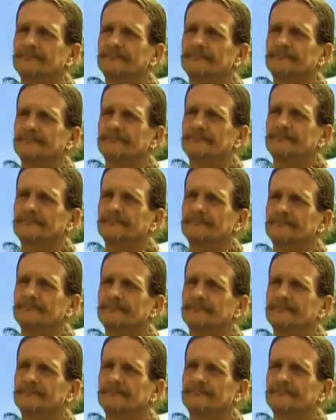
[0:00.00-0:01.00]

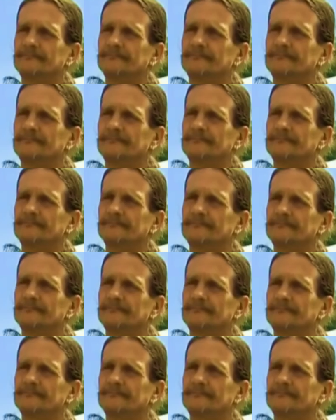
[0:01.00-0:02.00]

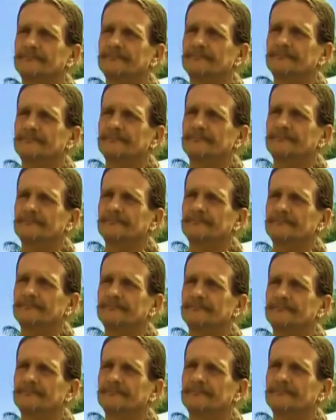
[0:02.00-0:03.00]

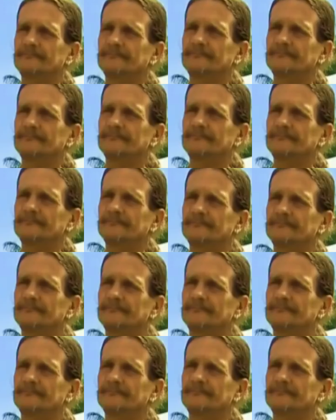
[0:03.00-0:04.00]

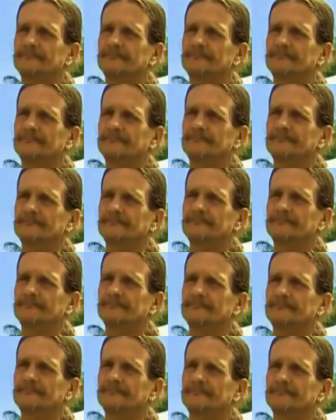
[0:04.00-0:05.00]

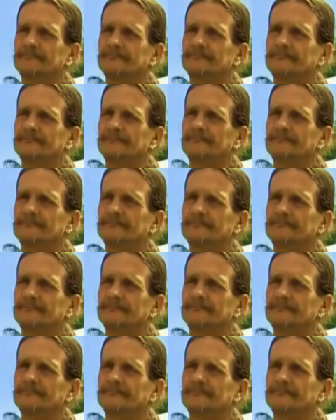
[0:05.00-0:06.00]

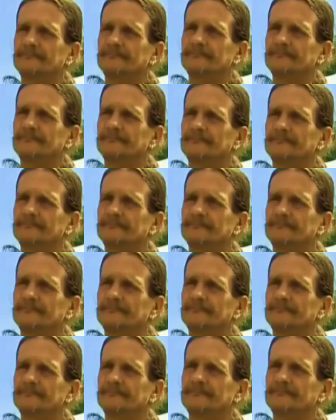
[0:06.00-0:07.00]

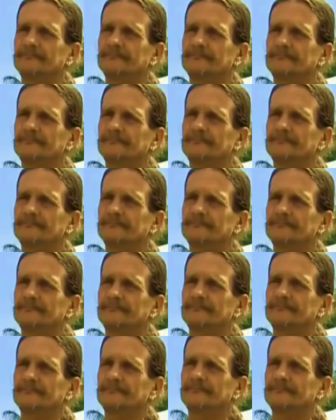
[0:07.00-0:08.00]
No words are spoken by the person on screen.